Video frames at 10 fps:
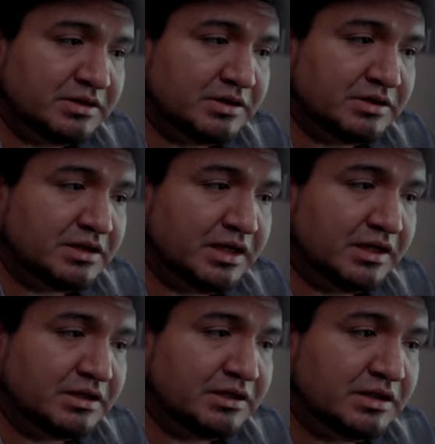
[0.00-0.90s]

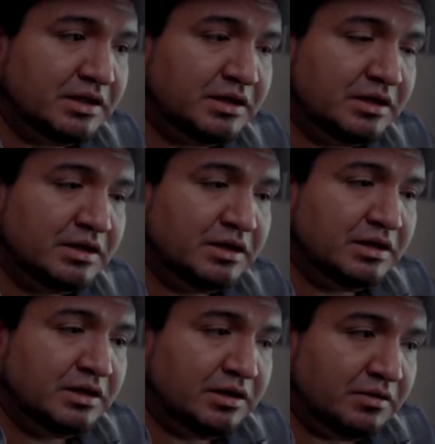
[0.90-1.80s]
container,
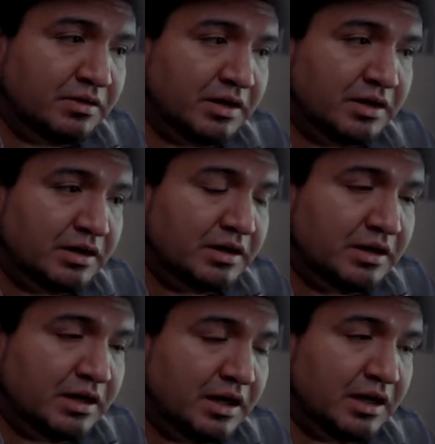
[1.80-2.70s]
right?
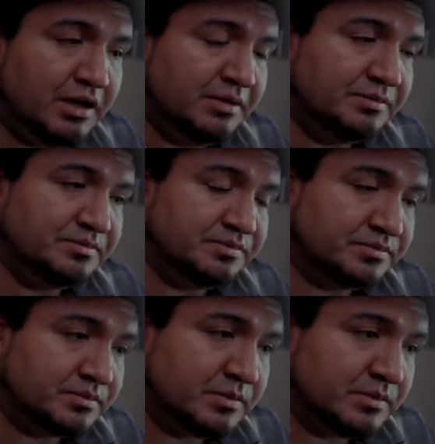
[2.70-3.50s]
I